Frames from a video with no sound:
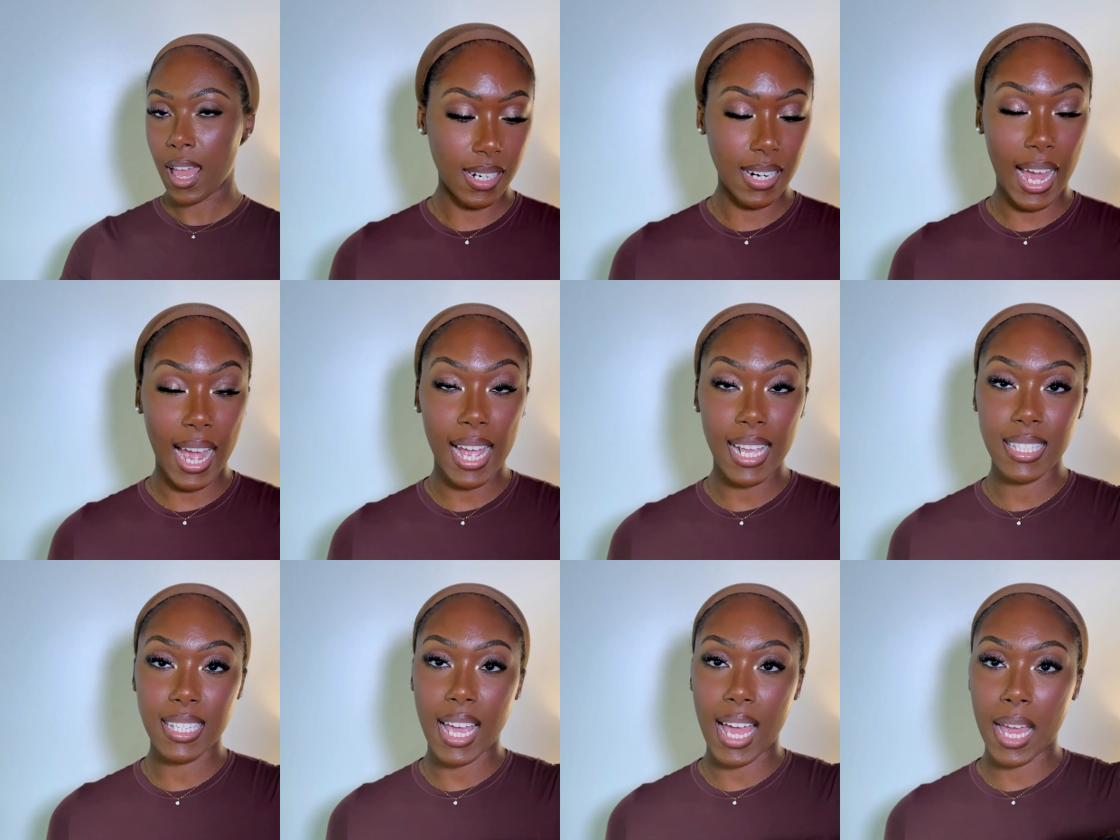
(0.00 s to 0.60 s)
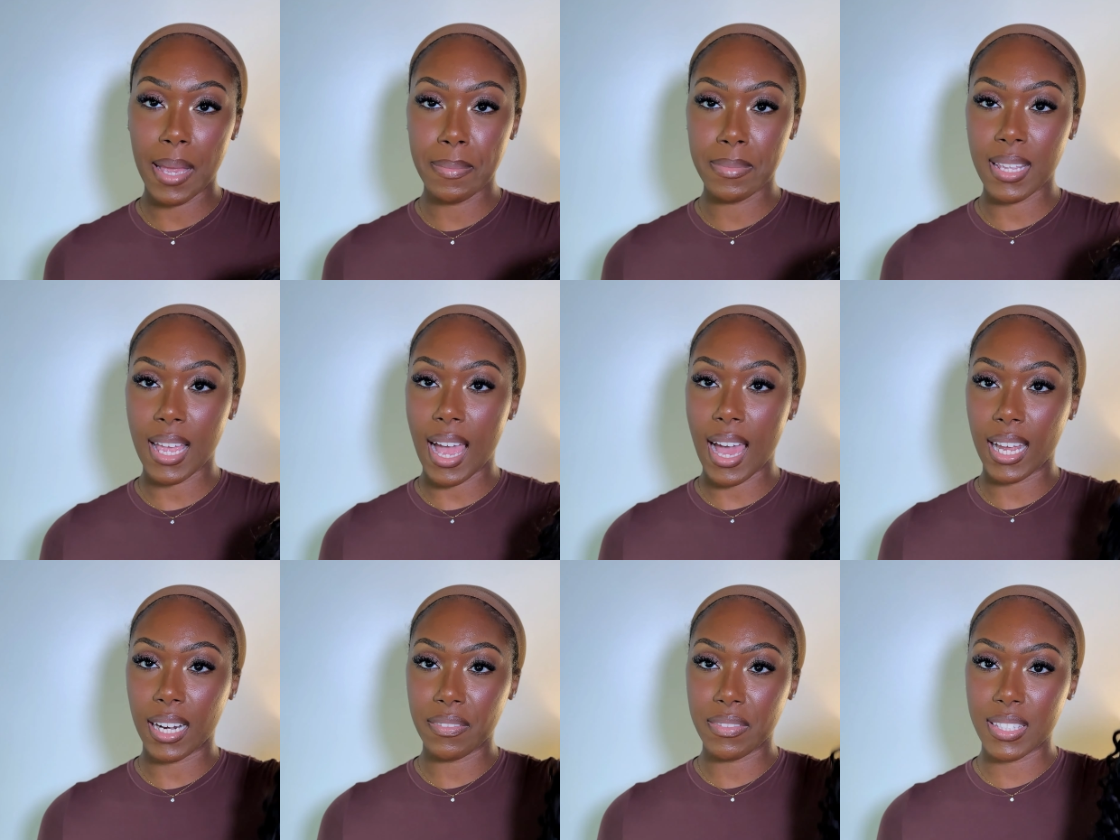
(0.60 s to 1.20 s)
9 times
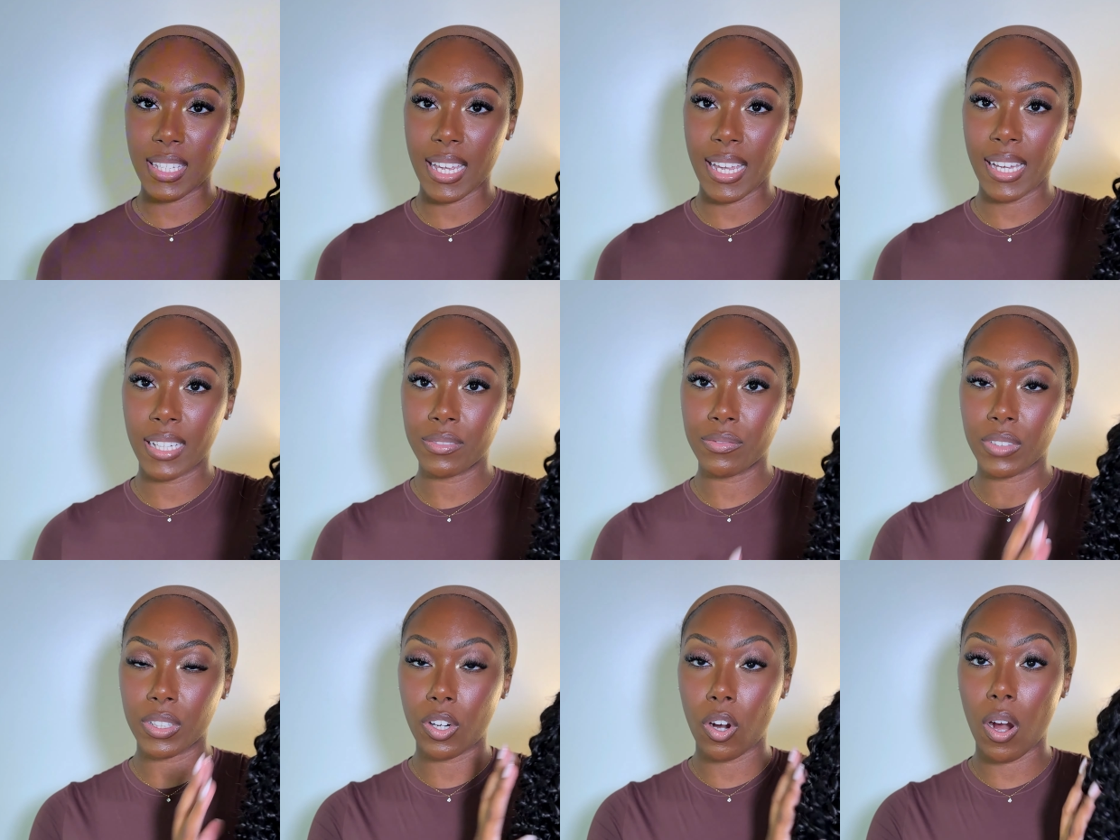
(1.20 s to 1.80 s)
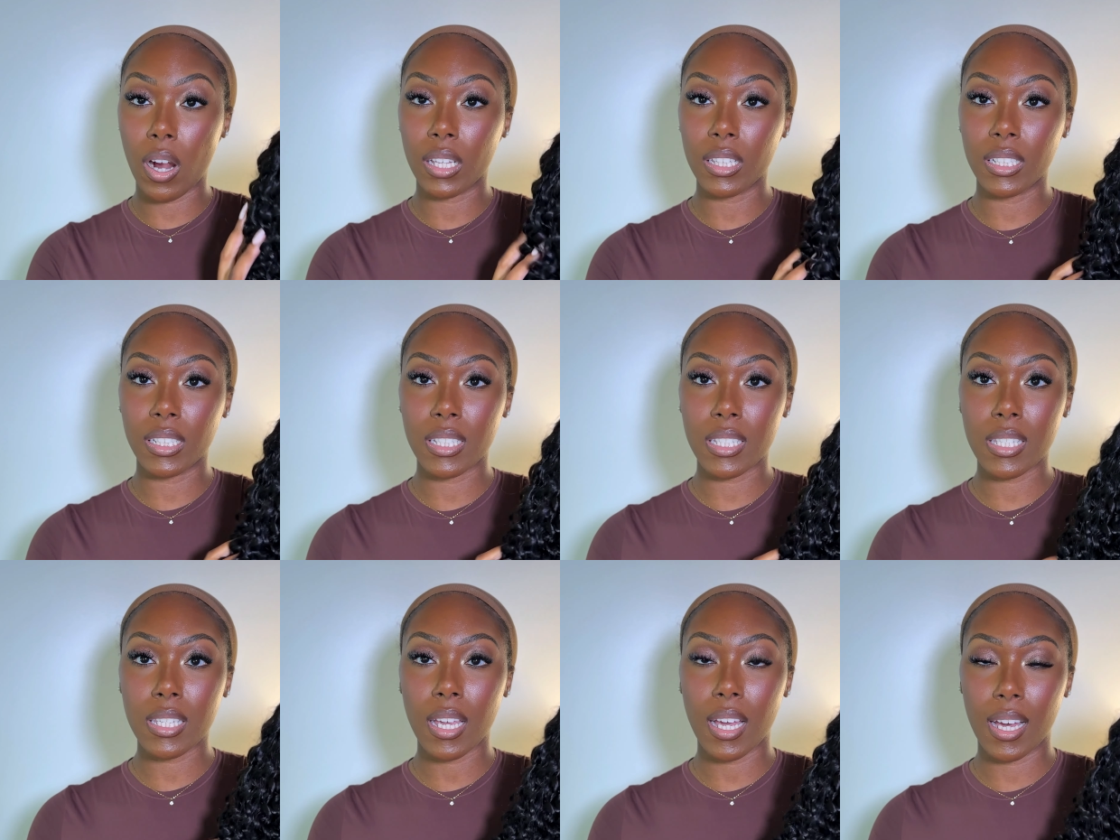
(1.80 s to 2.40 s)
out of 10,
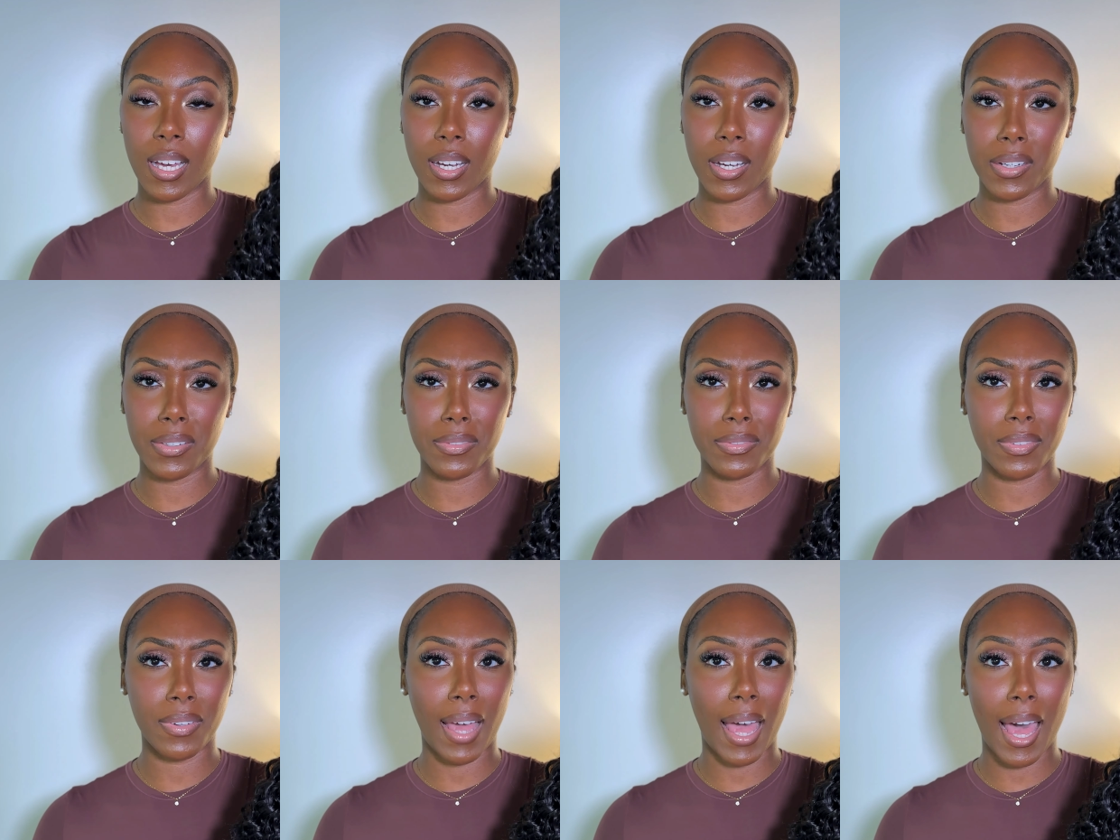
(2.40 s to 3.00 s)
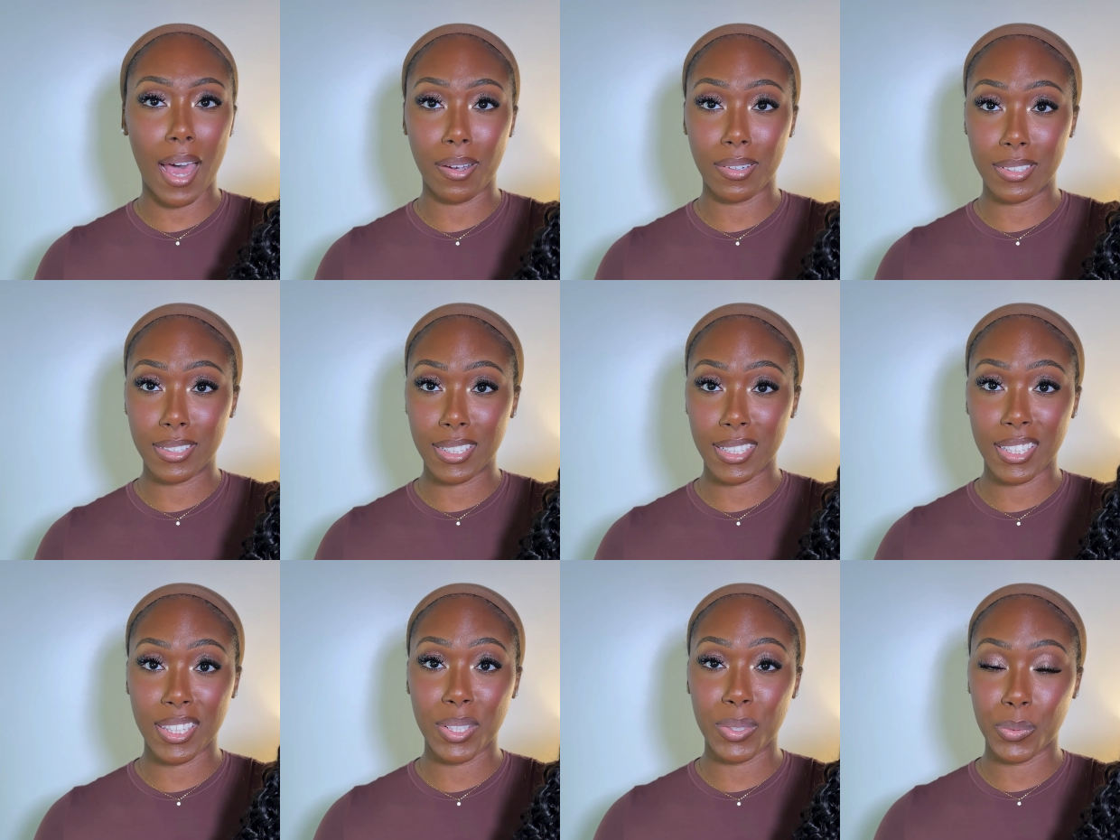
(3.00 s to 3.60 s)
regardless of how
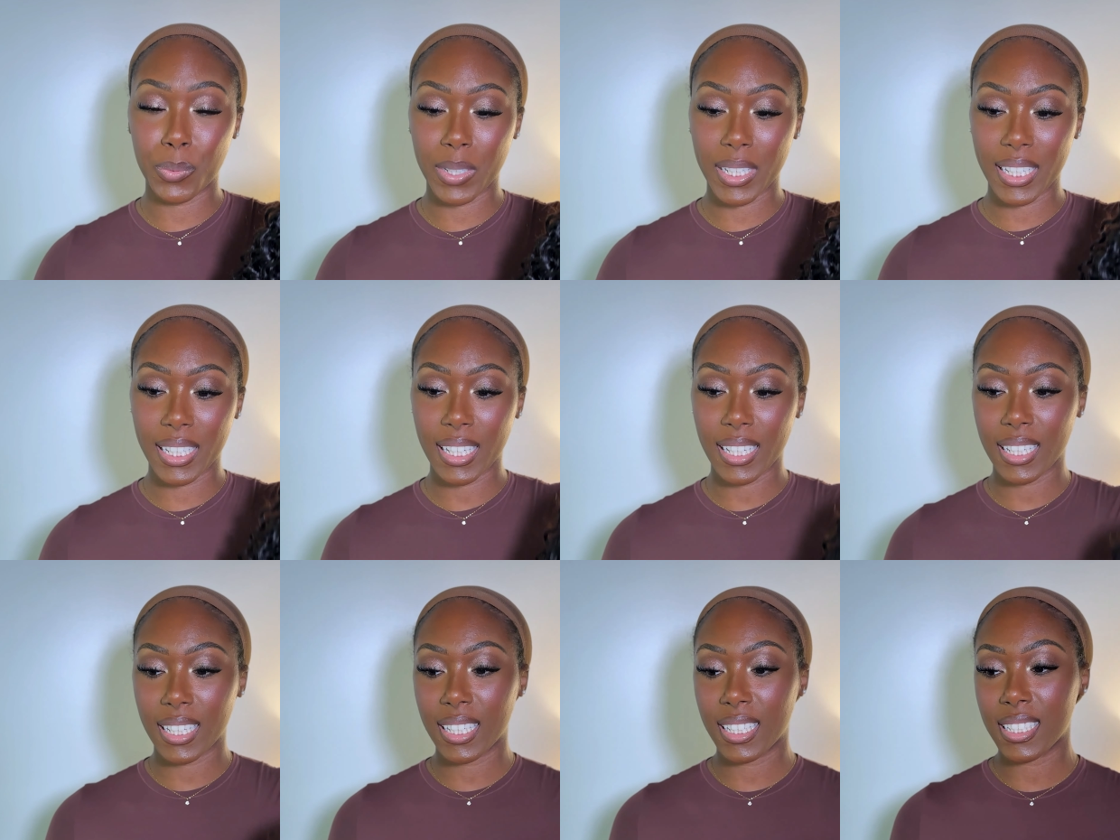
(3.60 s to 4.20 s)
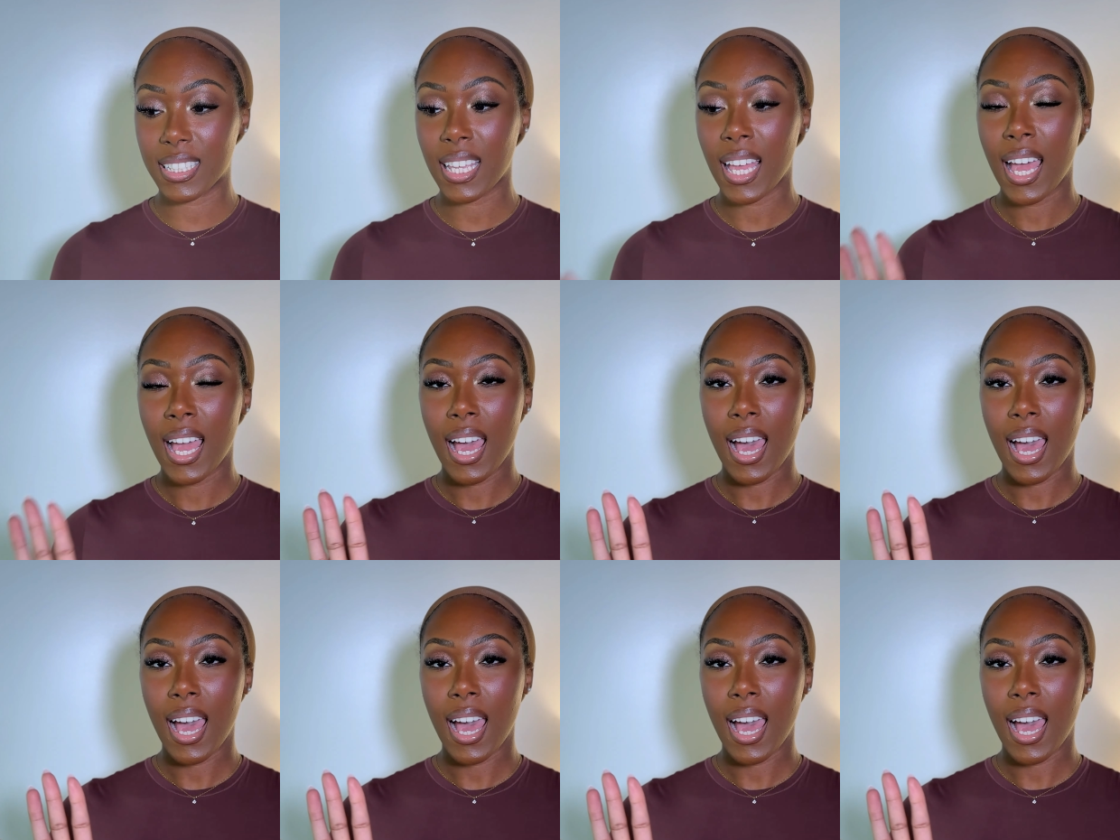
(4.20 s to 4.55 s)
good the wig is,